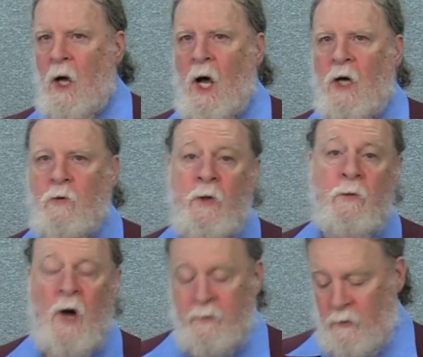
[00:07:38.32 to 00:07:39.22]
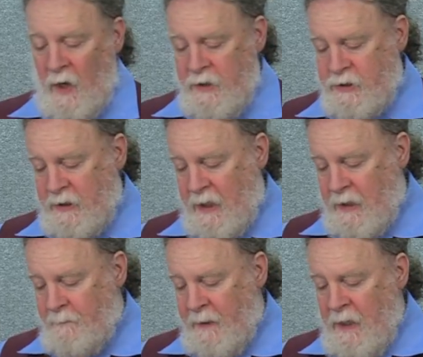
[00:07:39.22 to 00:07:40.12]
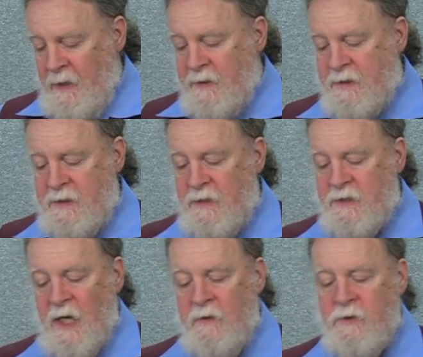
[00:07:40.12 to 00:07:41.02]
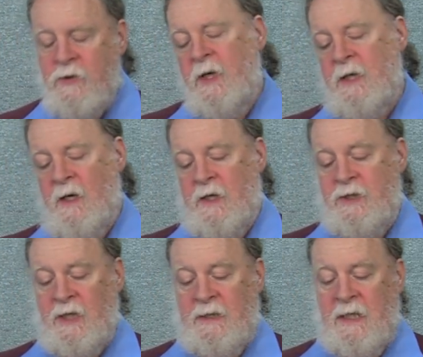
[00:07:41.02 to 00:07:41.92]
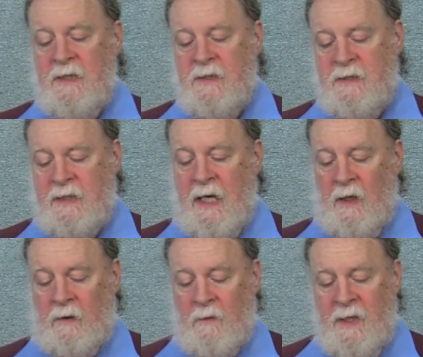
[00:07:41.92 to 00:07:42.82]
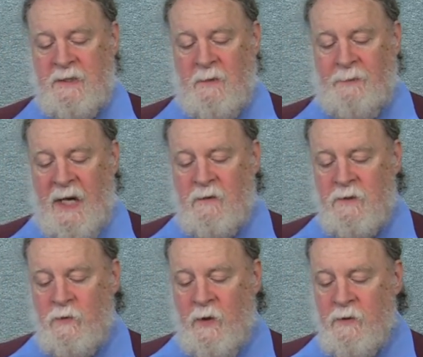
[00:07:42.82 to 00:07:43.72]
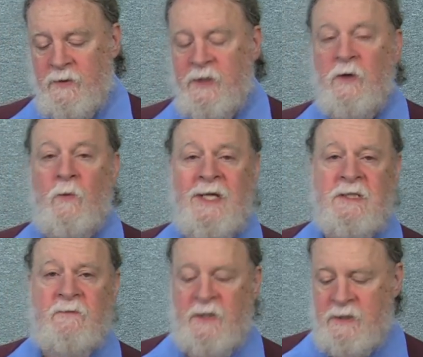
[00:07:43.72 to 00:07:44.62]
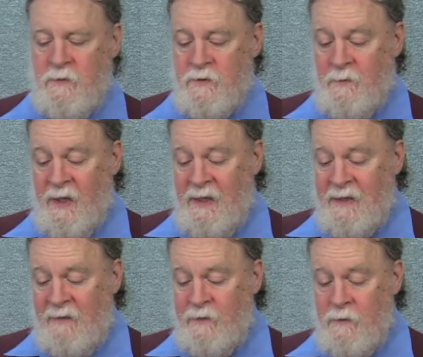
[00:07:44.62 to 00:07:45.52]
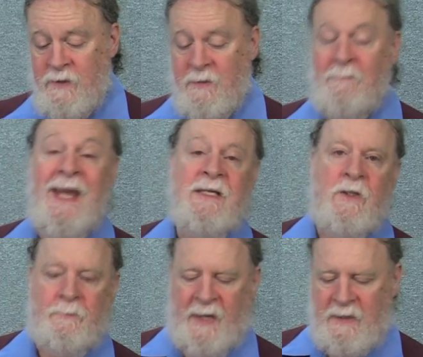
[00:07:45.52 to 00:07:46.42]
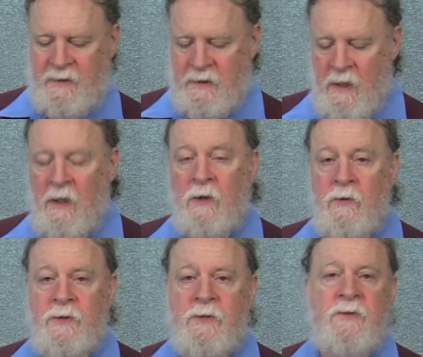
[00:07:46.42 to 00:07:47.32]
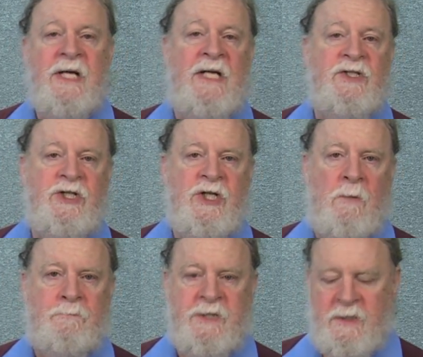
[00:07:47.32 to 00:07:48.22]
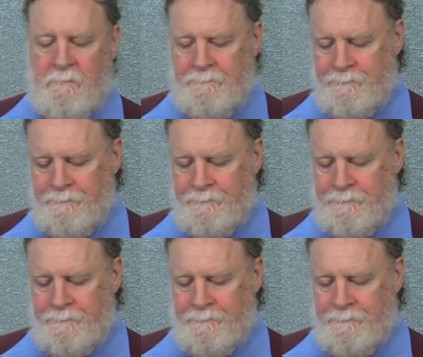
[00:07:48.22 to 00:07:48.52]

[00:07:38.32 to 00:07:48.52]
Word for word: Uh, quoting Robert Reich again, this is insider trading on a gigantic scale. It makes the bankers winners and the rest of us, whose money they've used to make their bets, losers and chumps.